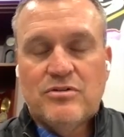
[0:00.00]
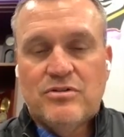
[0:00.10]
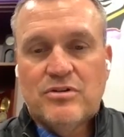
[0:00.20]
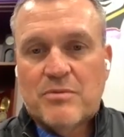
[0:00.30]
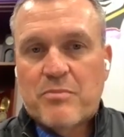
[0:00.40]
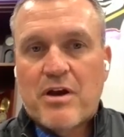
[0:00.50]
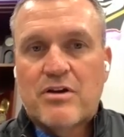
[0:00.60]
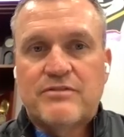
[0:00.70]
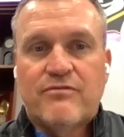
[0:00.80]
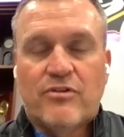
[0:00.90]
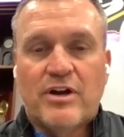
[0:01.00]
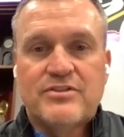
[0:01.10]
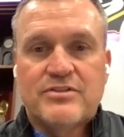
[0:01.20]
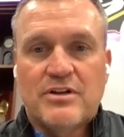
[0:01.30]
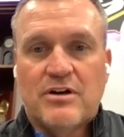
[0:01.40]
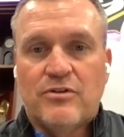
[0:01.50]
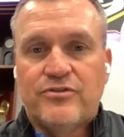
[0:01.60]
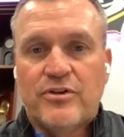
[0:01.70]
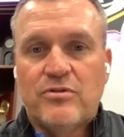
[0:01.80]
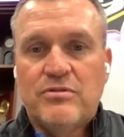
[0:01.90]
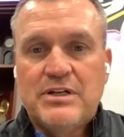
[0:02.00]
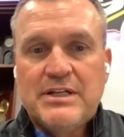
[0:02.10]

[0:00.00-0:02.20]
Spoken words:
good comparison for us also.